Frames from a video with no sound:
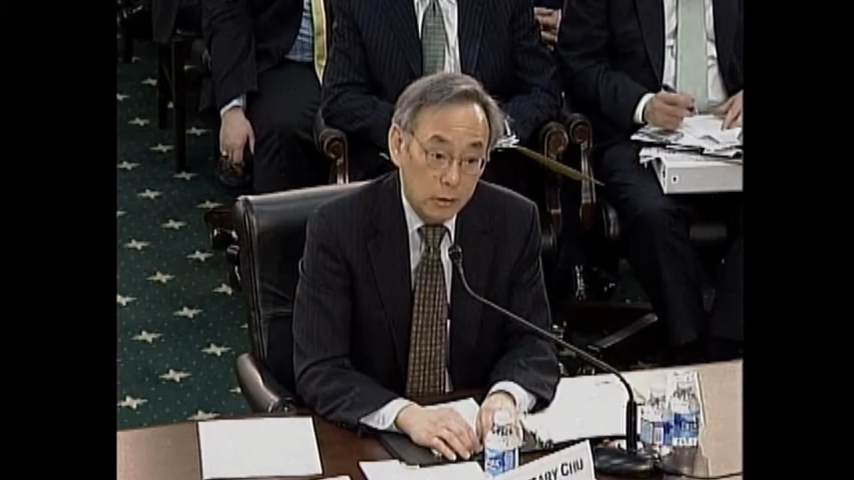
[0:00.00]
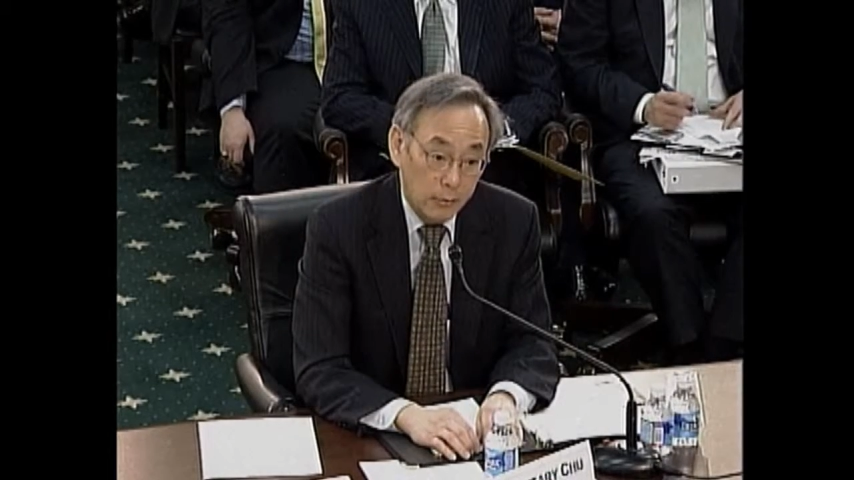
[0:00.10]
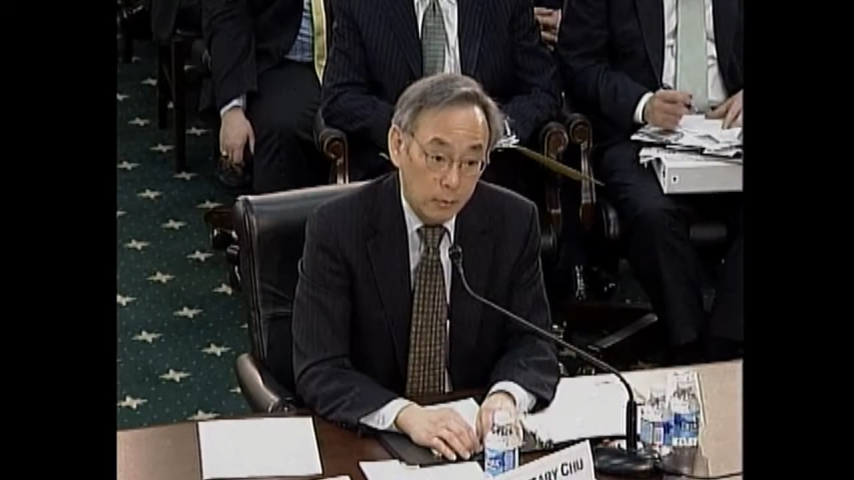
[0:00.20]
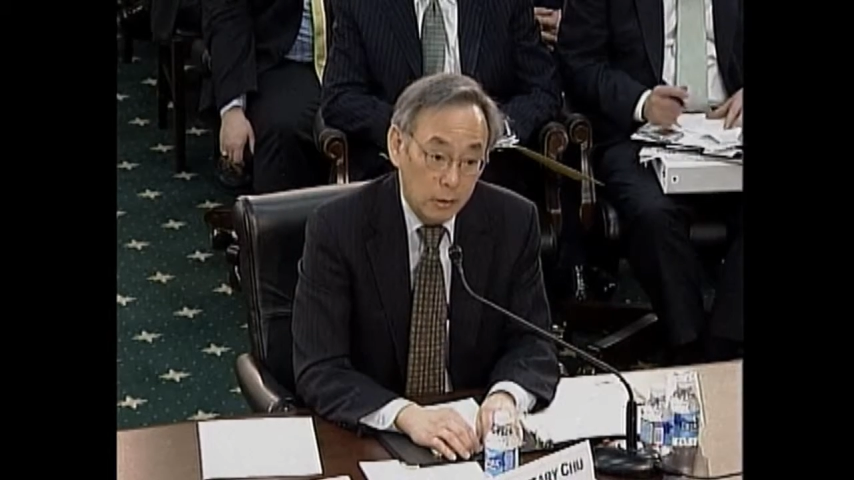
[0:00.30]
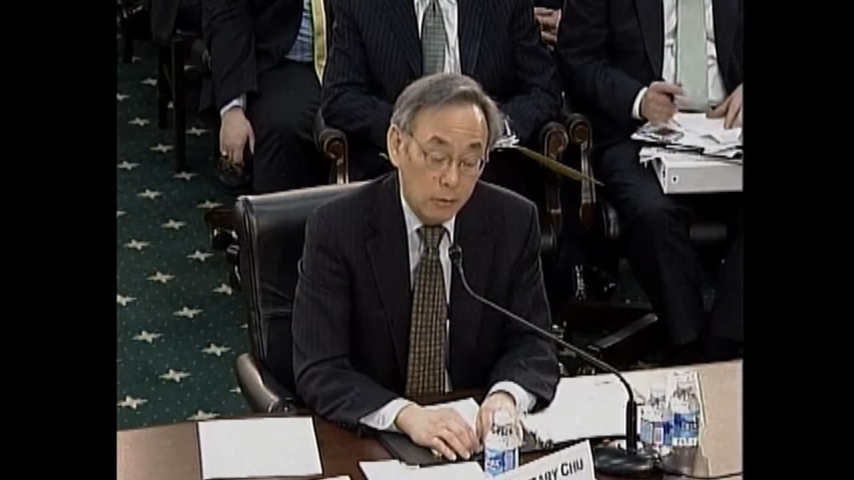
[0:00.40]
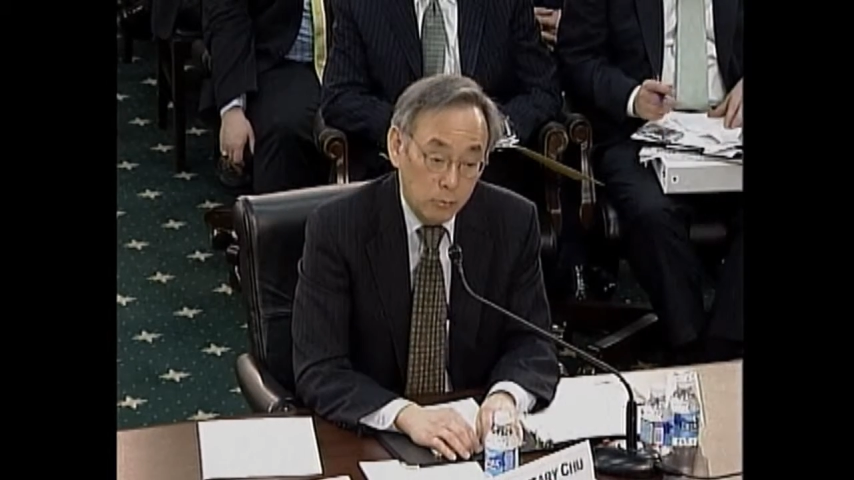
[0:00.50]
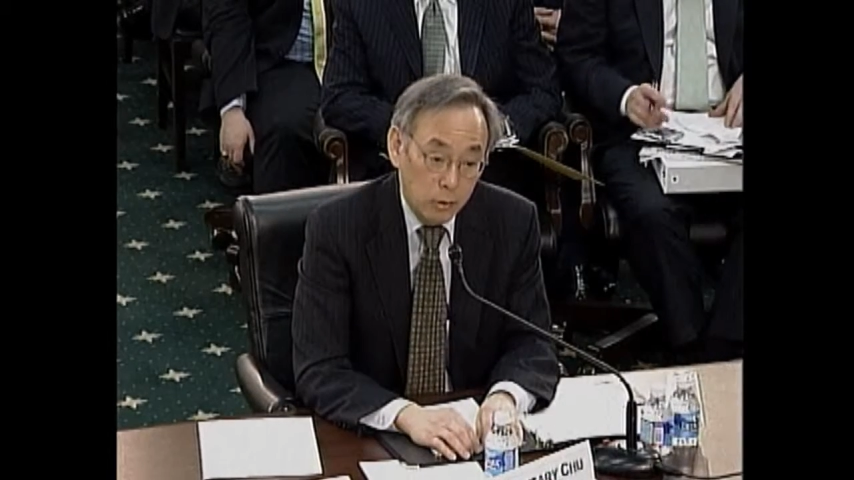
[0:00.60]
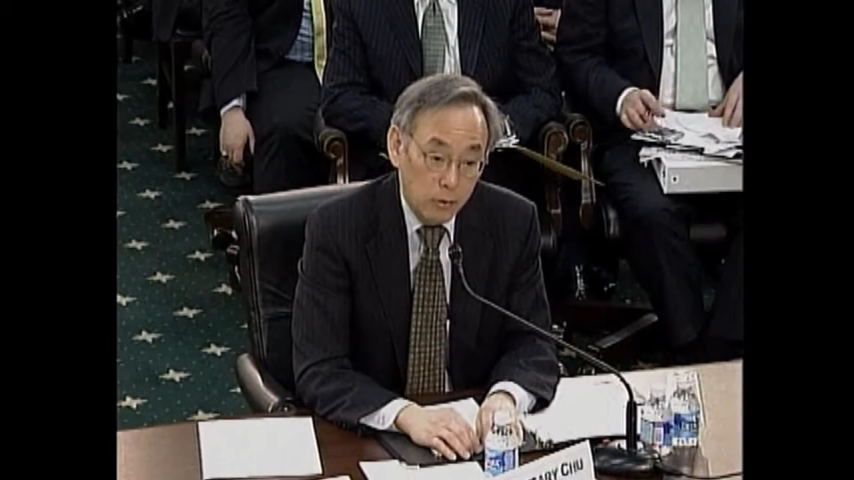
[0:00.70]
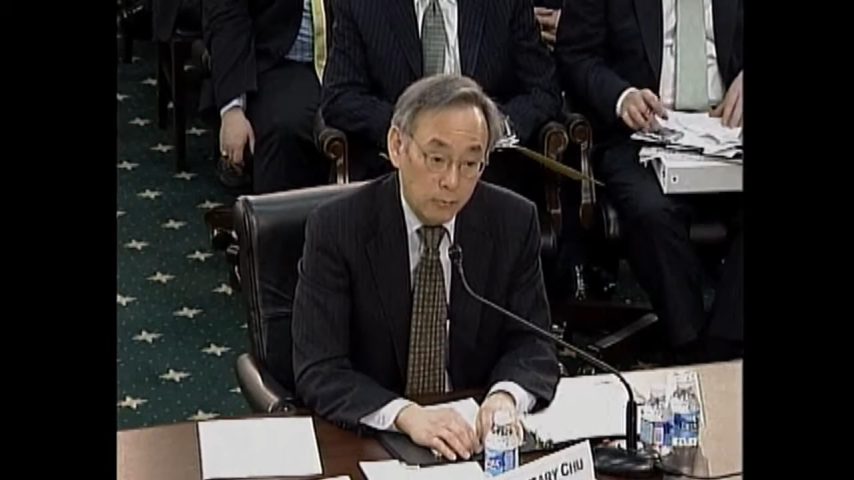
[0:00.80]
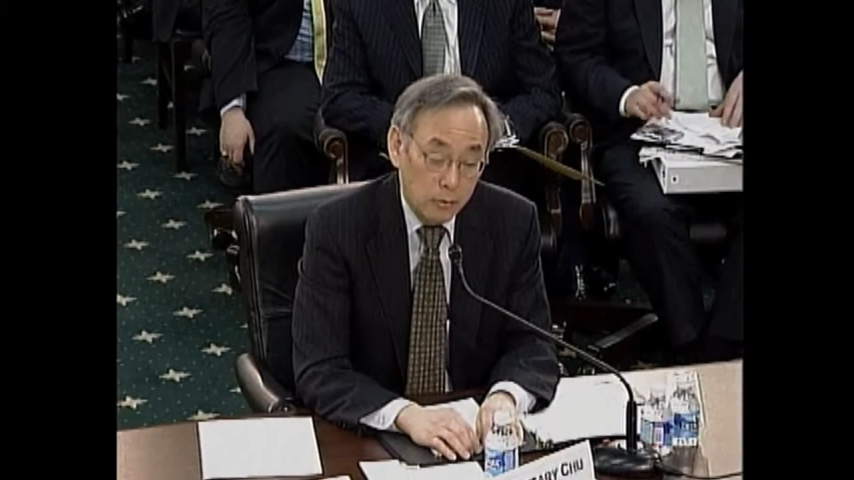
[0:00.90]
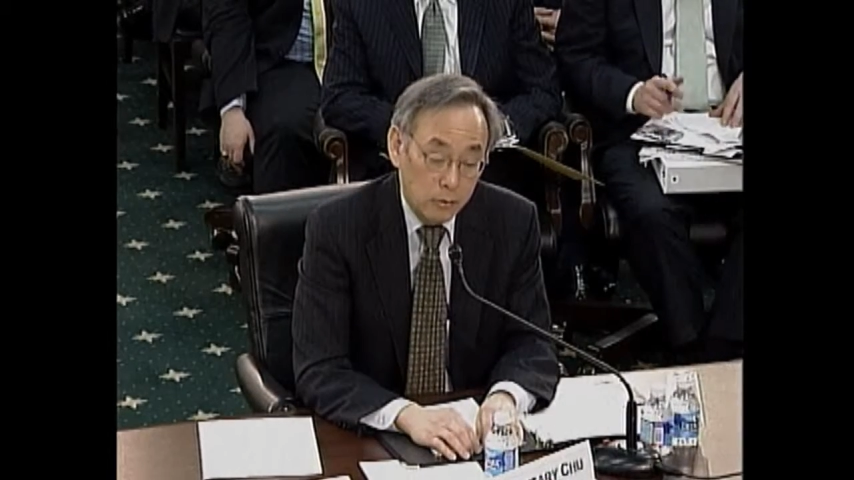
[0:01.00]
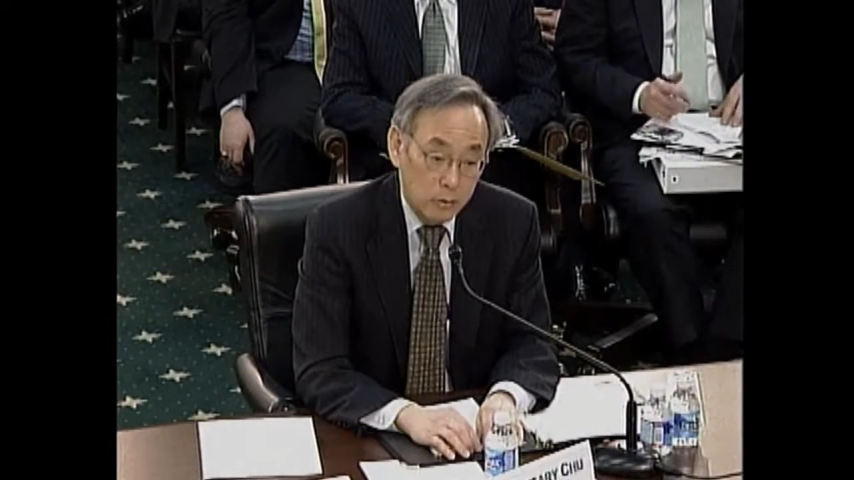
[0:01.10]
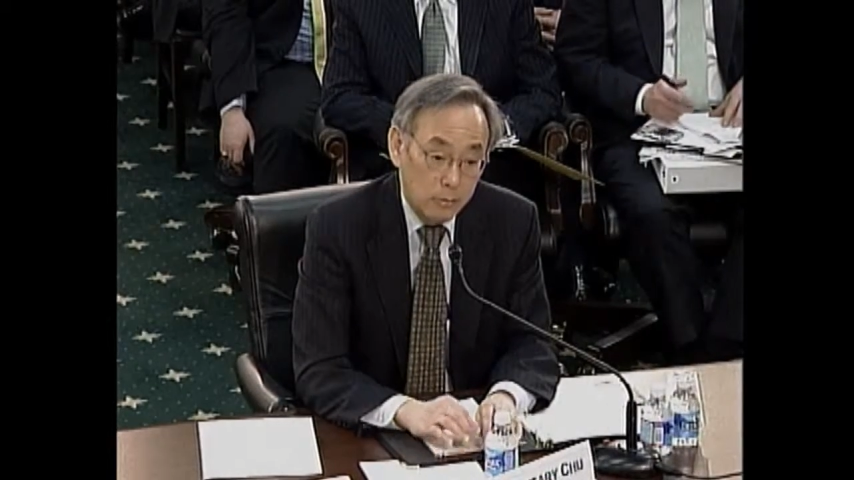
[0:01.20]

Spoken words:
government can cover those. You also have the